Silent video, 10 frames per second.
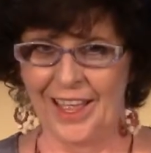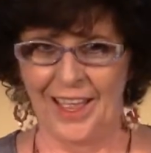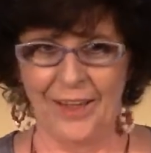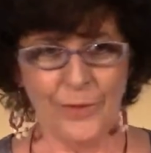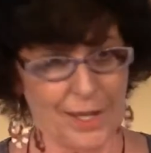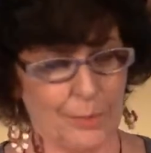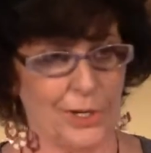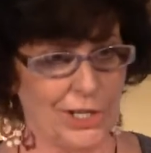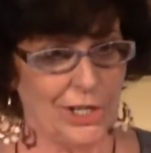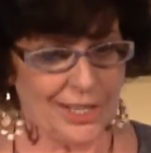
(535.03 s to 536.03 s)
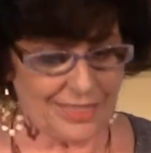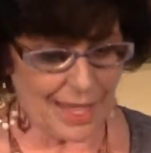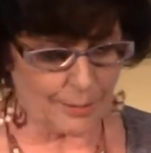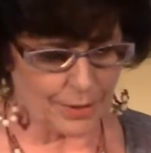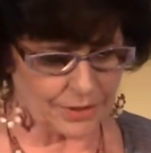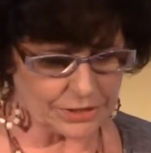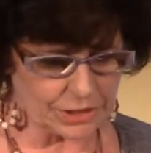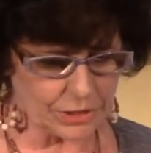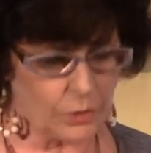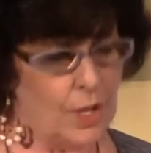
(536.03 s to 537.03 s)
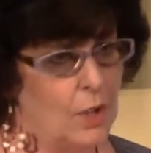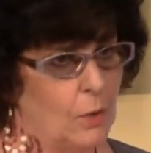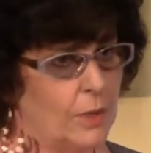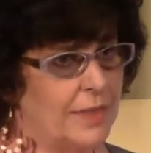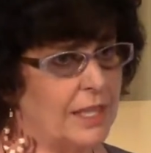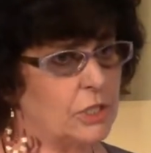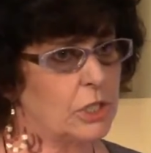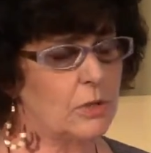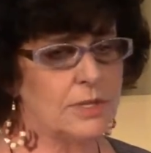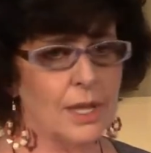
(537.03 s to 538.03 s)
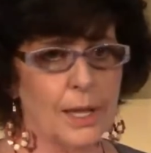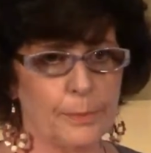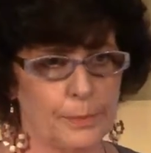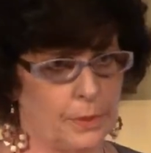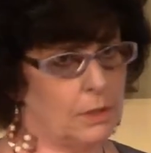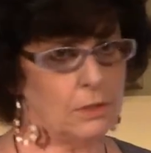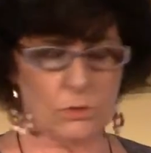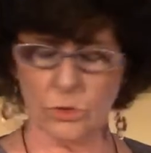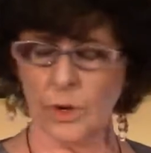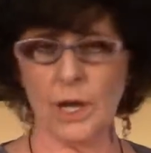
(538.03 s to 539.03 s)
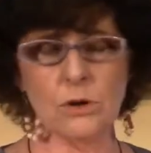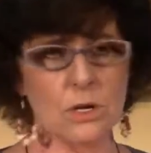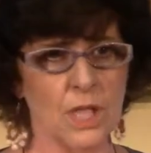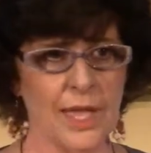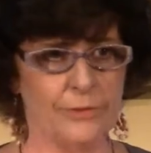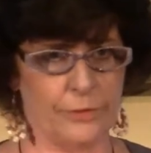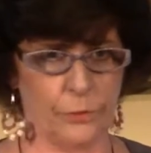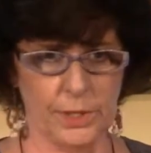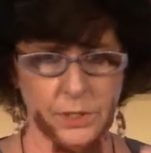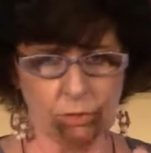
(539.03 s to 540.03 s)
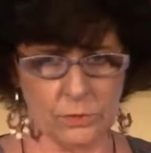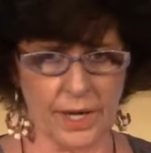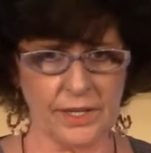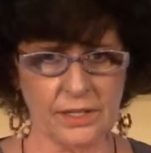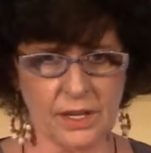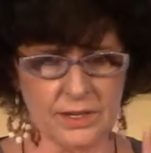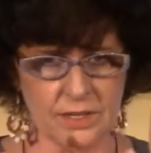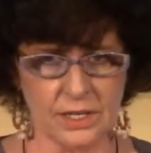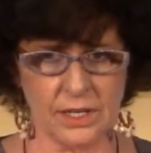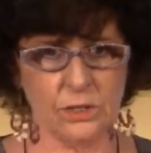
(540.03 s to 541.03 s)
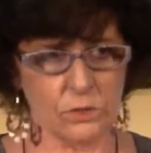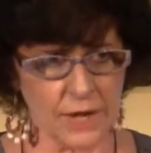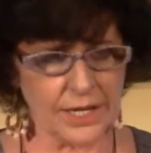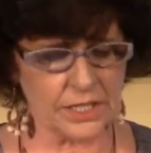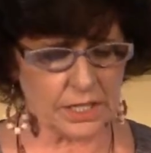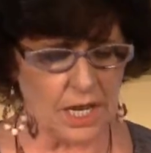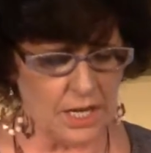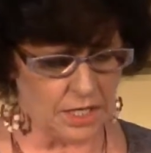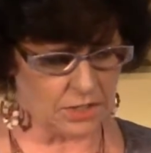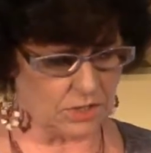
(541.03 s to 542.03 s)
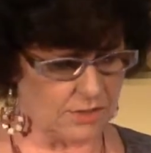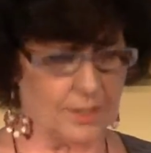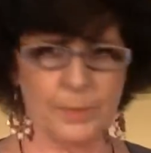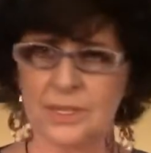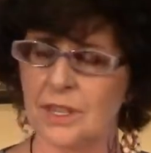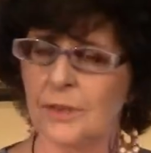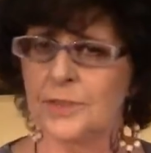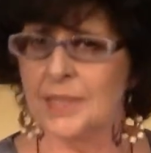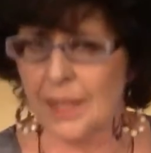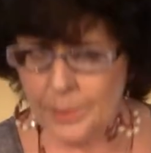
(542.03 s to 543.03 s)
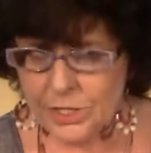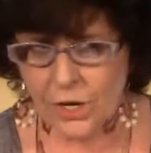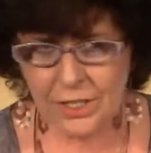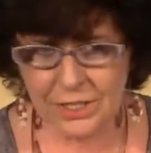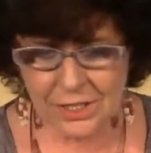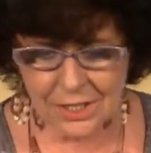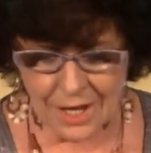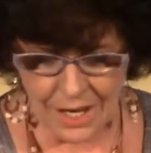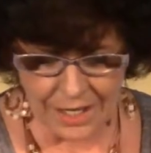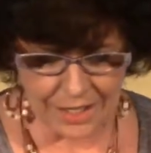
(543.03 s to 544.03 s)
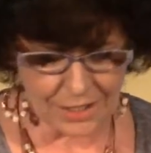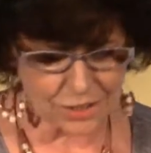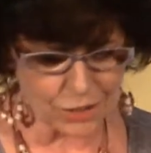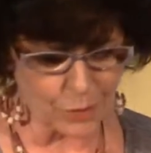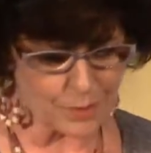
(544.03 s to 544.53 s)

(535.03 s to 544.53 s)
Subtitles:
And we got pretty good at that part too. When that shows up throughout our life, if we don't recognize it and correct it, it shows up as self-sabotage. It can show up